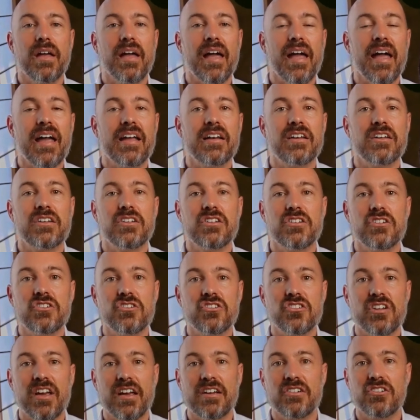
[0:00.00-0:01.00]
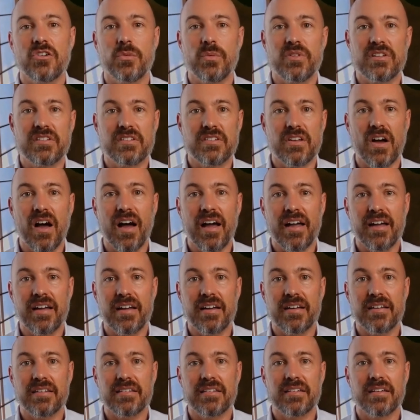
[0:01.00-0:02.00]
and you change it with
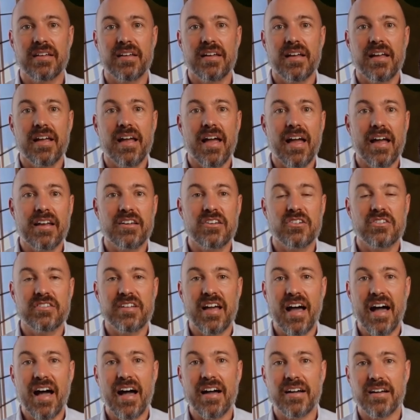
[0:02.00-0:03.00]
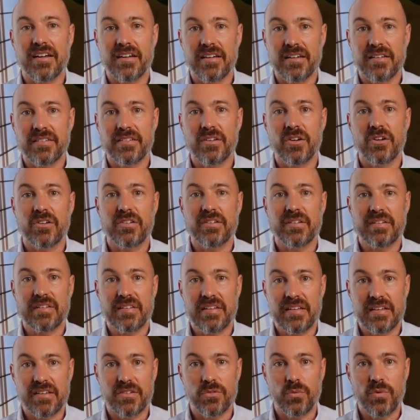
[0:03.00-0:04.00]
diet, and you target those
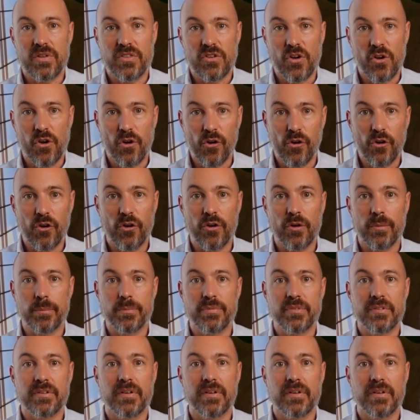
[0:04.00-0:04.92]
things with herbs.